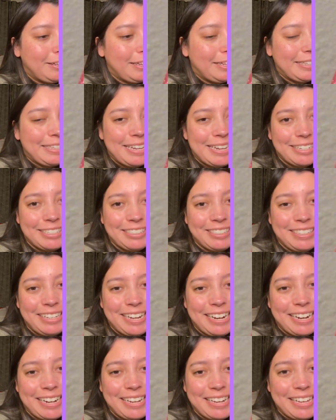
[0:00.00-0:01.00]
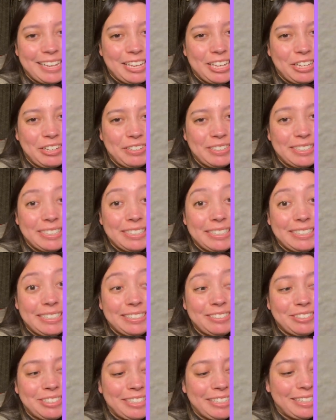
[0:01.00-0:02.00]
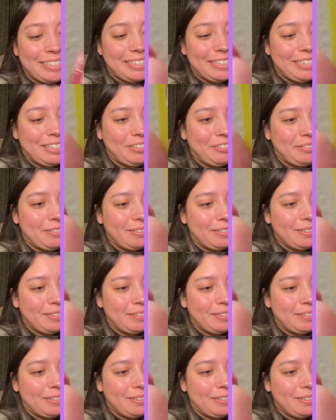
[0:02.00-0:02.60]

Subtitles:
That's actually kind of cute. Seal's really cute.